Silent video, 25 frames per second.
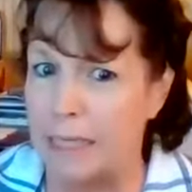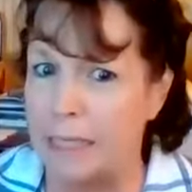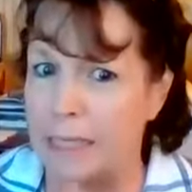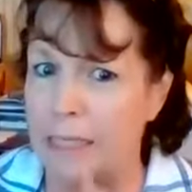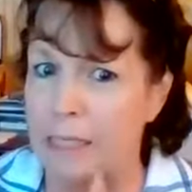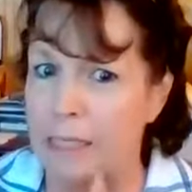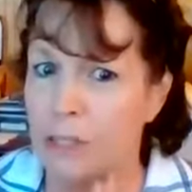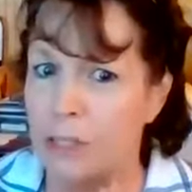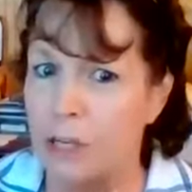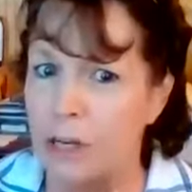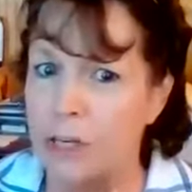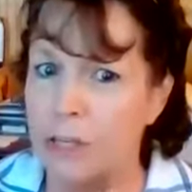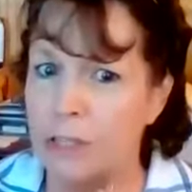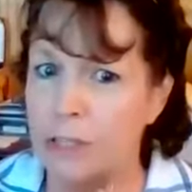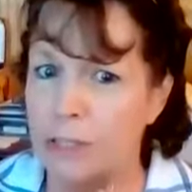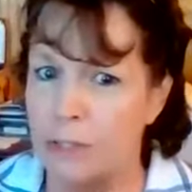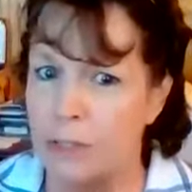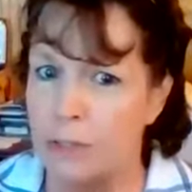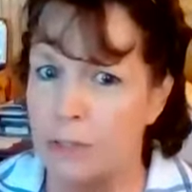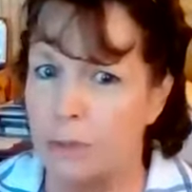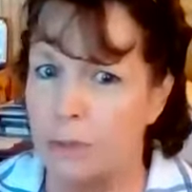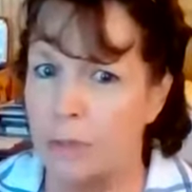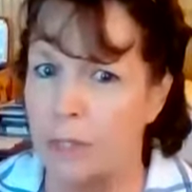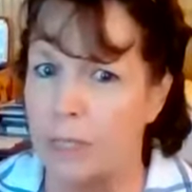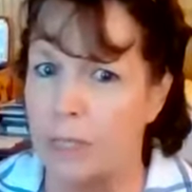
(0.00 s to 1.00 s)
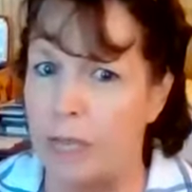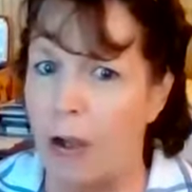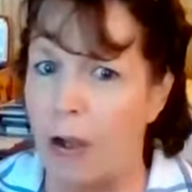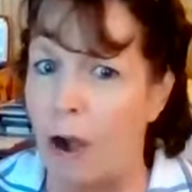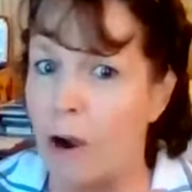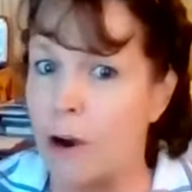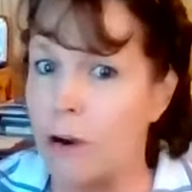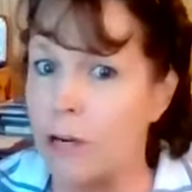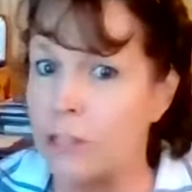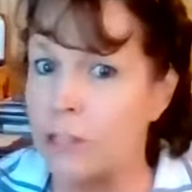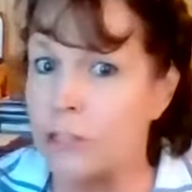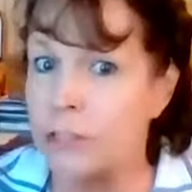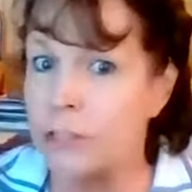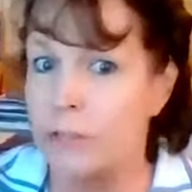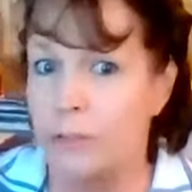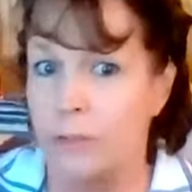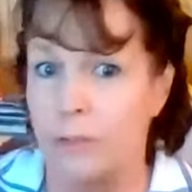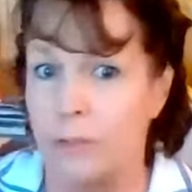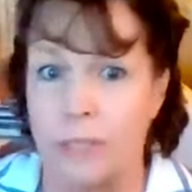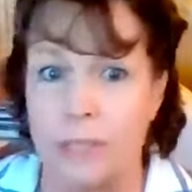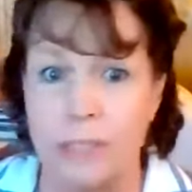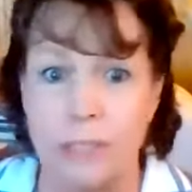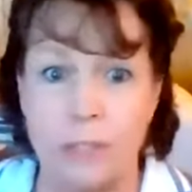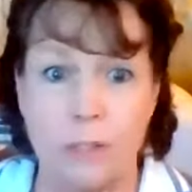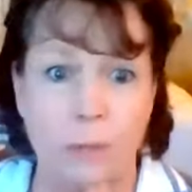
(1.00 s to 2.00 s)
It is our story
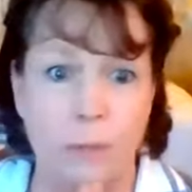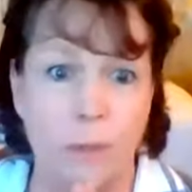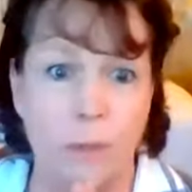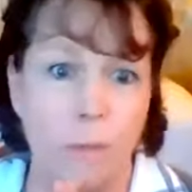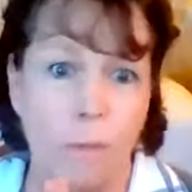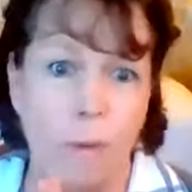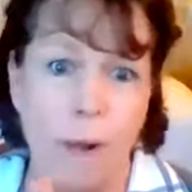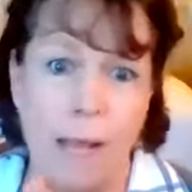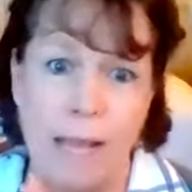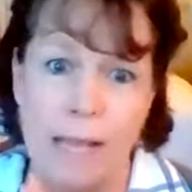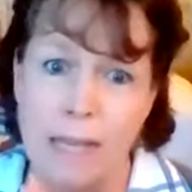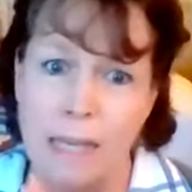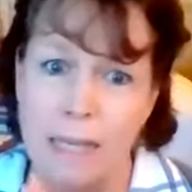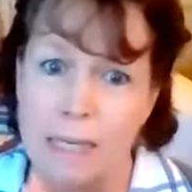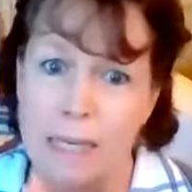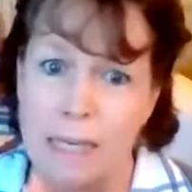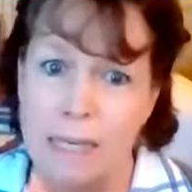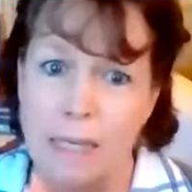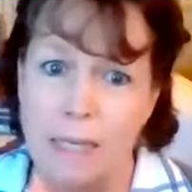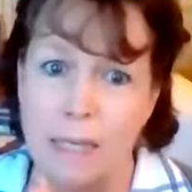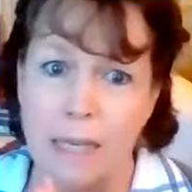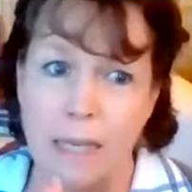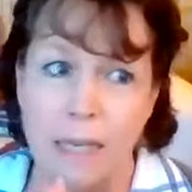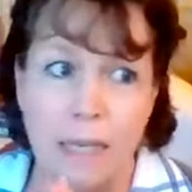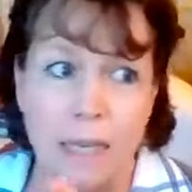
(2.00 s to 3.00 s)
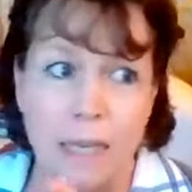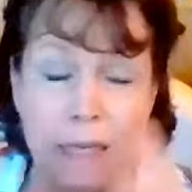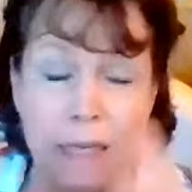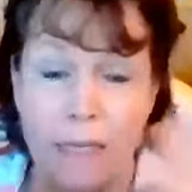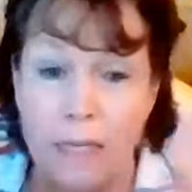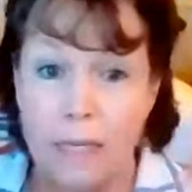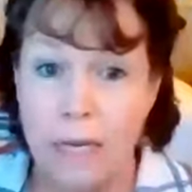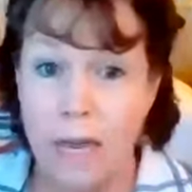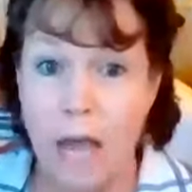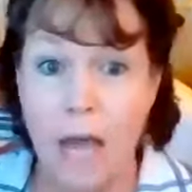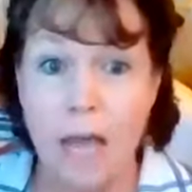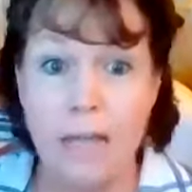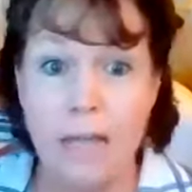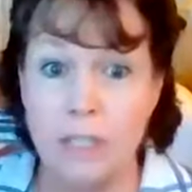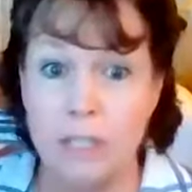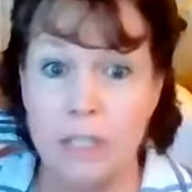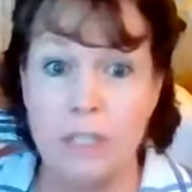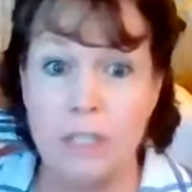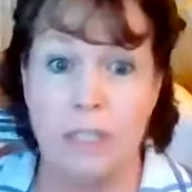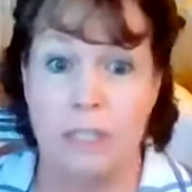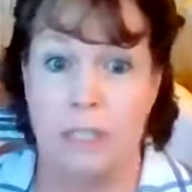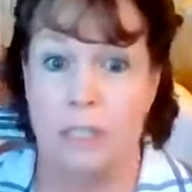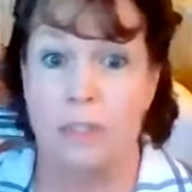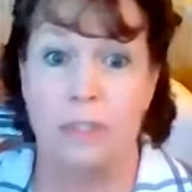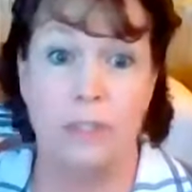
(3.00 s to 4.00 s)
to awakening, not
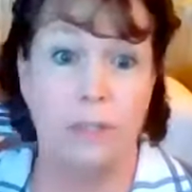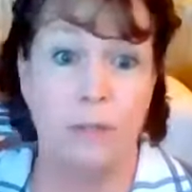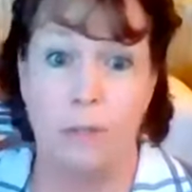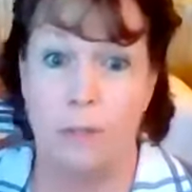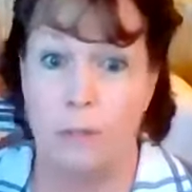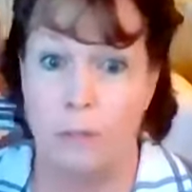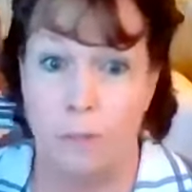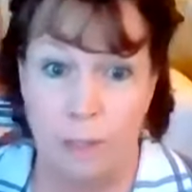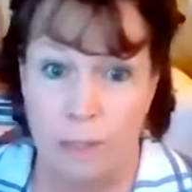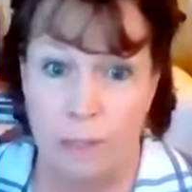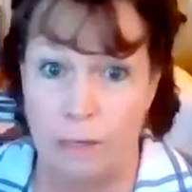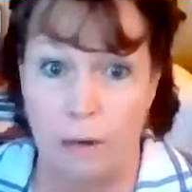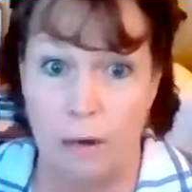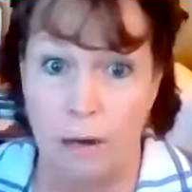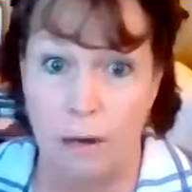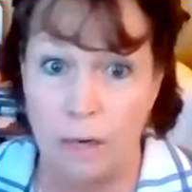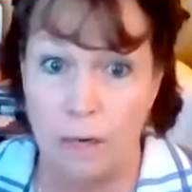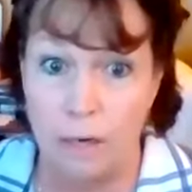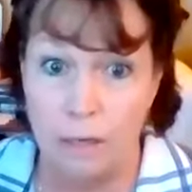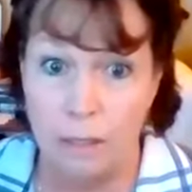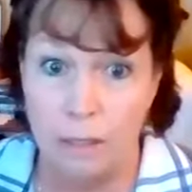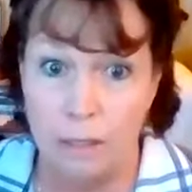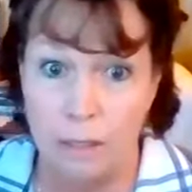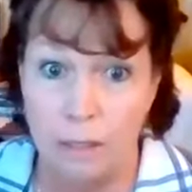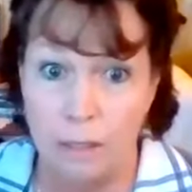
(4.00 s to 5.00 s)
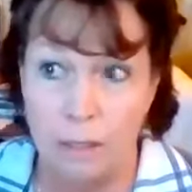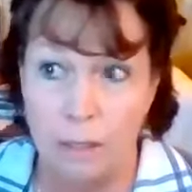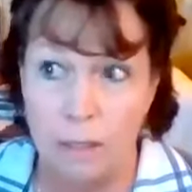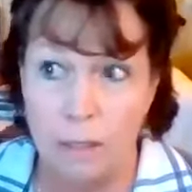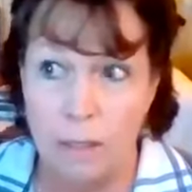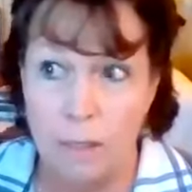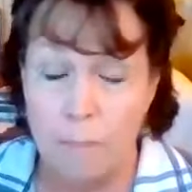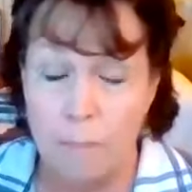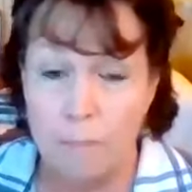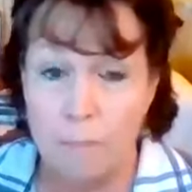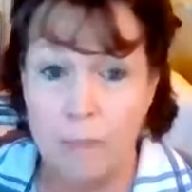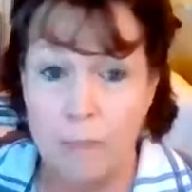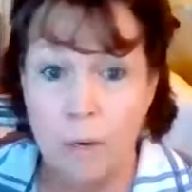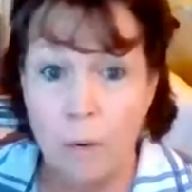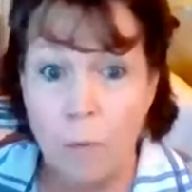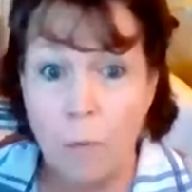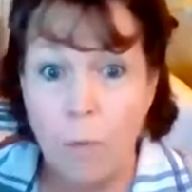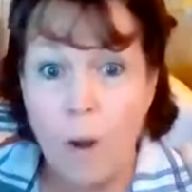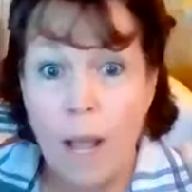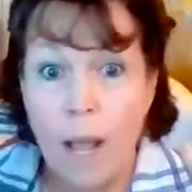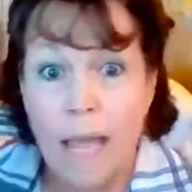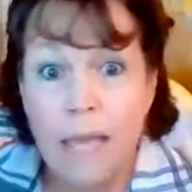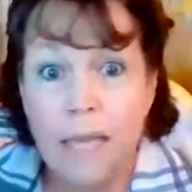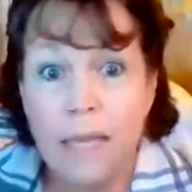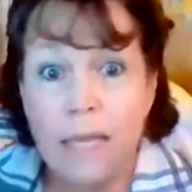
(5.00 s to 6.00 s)
just into who we are, but
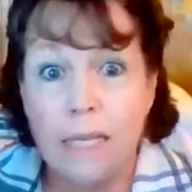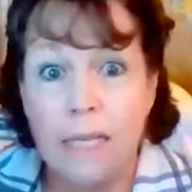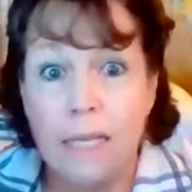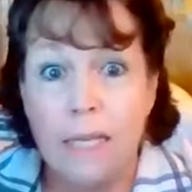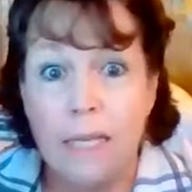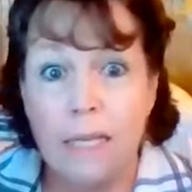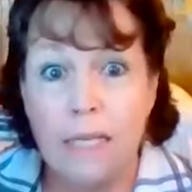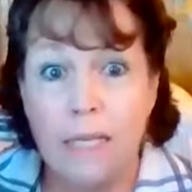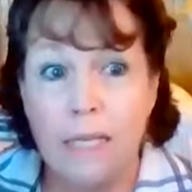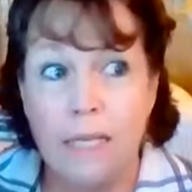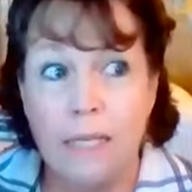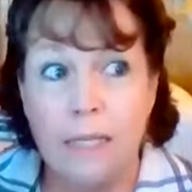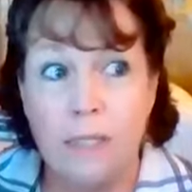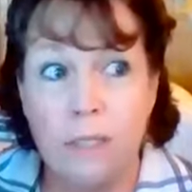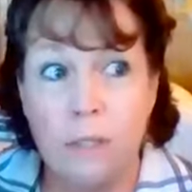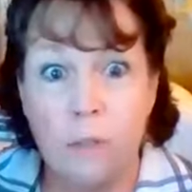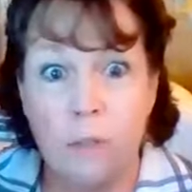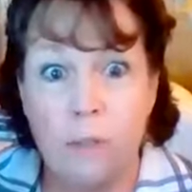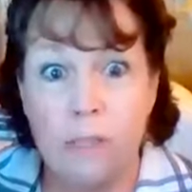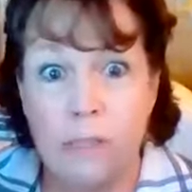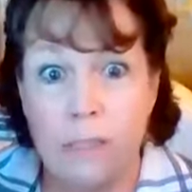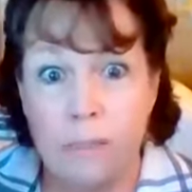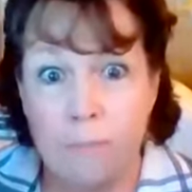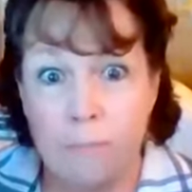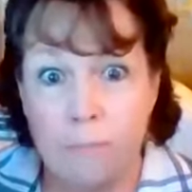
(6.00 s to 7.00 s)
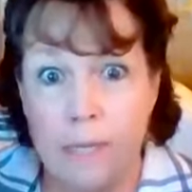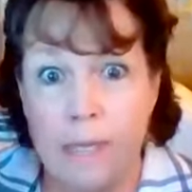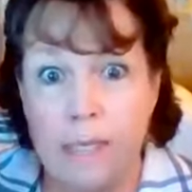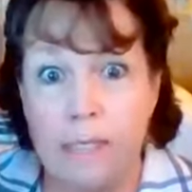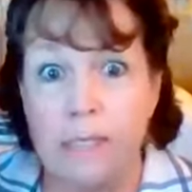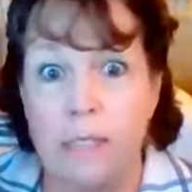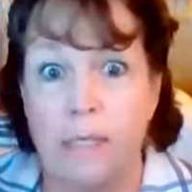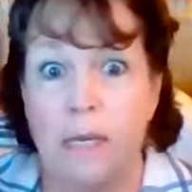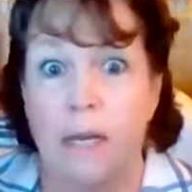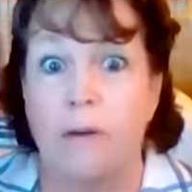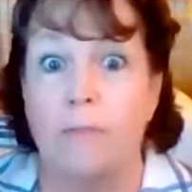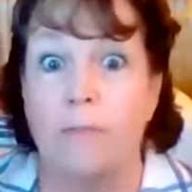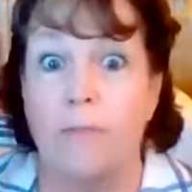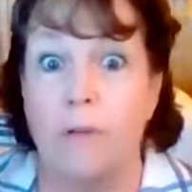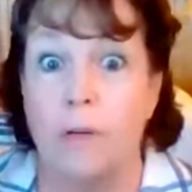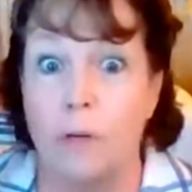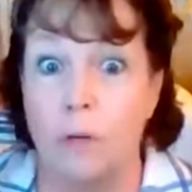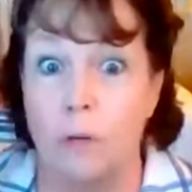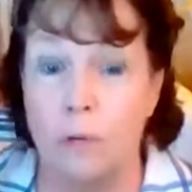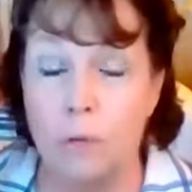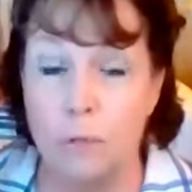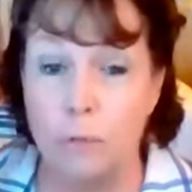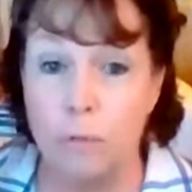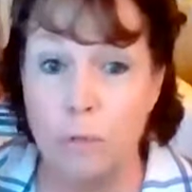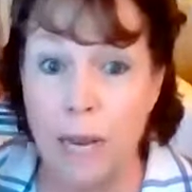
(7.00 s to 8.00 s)
awakening into a space of
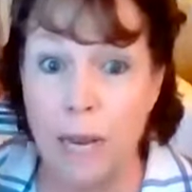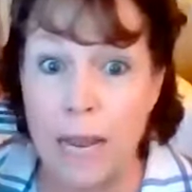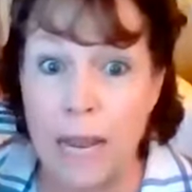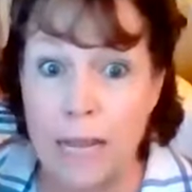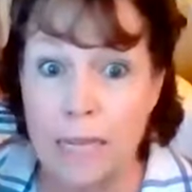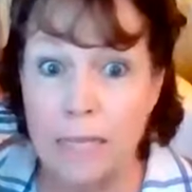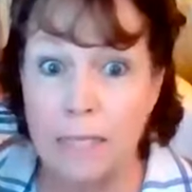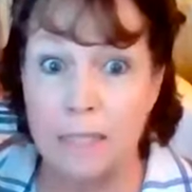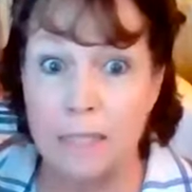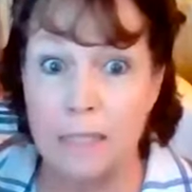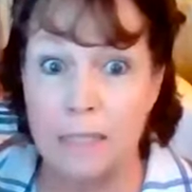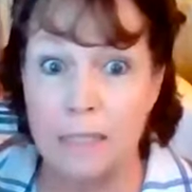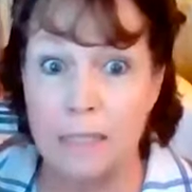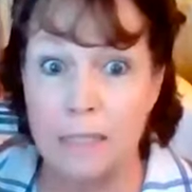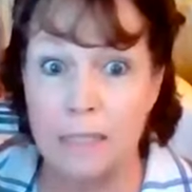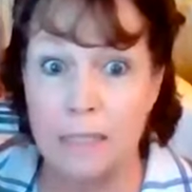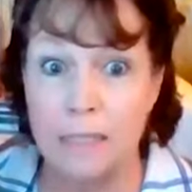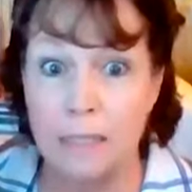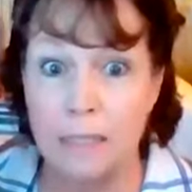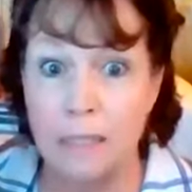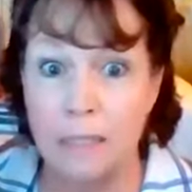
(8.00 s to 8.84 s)
grace,